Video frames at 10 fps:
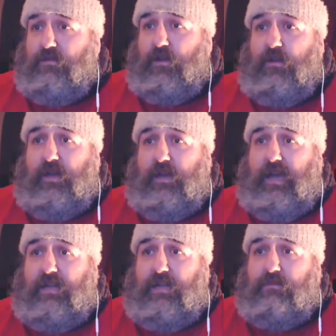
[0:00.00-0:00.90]
John
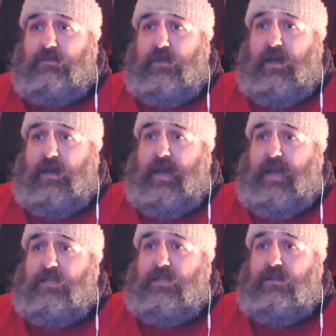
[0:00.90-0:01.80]
Lukic, Adams,
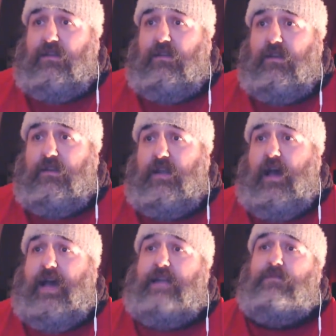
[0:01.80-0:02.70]
Anderson,
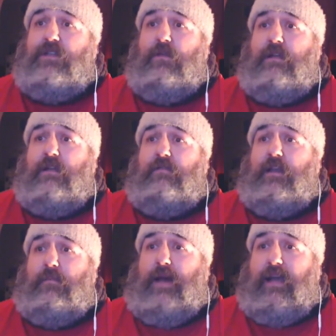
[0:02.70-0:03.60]
Adams and O'Leary
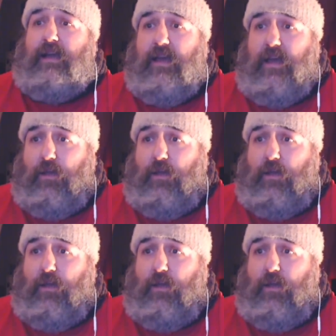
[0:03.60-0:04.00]
at the back.